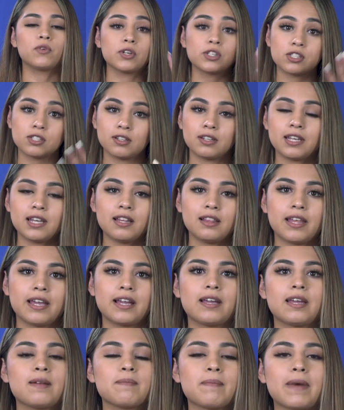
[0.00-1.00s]
Fortunately,
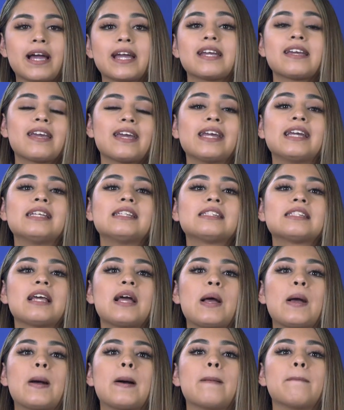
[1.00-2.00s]
like in my case,
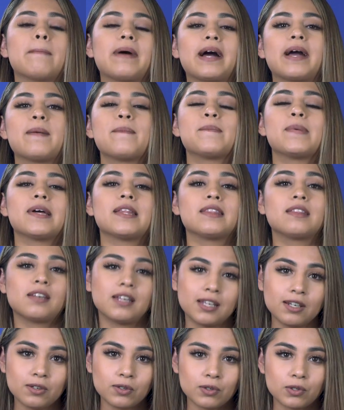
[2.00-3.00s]
my
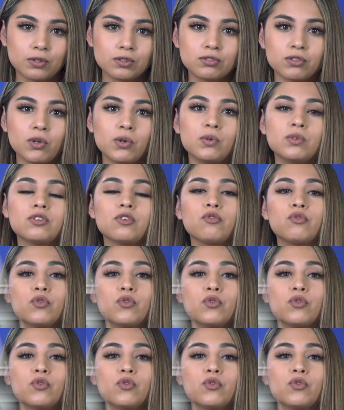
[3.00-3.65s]
padrinos own the